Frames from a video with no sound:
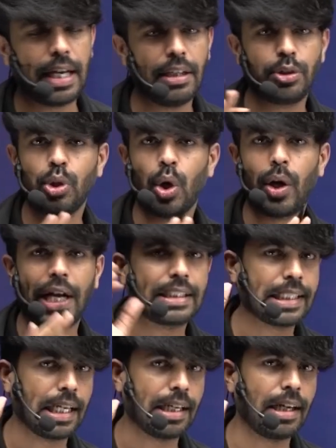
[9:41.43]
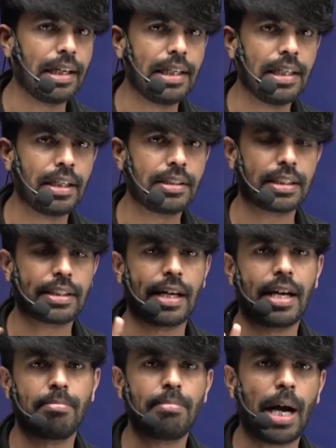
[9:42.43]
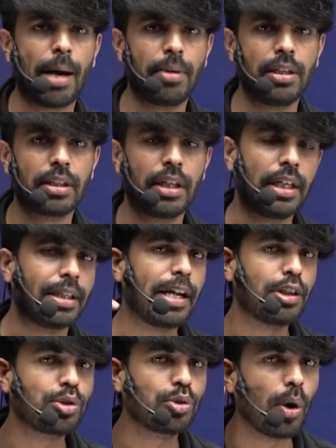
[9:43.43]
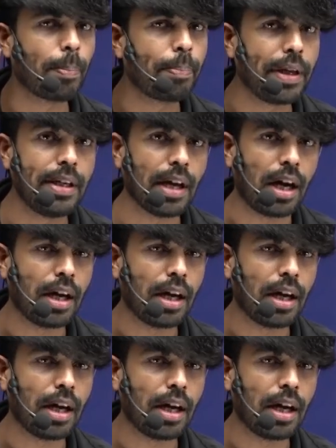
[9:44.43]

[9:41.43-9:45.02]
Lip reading: is no external ear, just like mammals, there is no pinna.